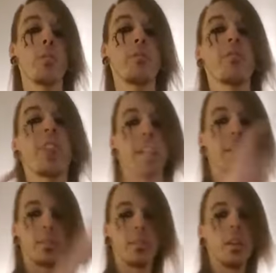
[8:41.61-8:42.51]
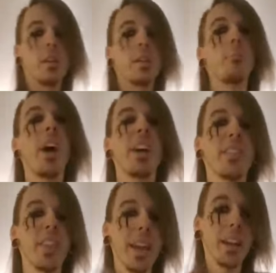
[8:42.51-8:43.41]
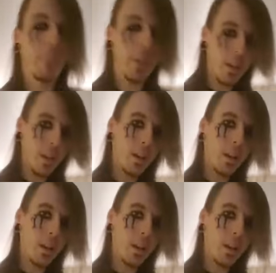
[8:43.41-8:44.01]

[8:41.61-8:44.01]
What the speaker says: fixed by the enemy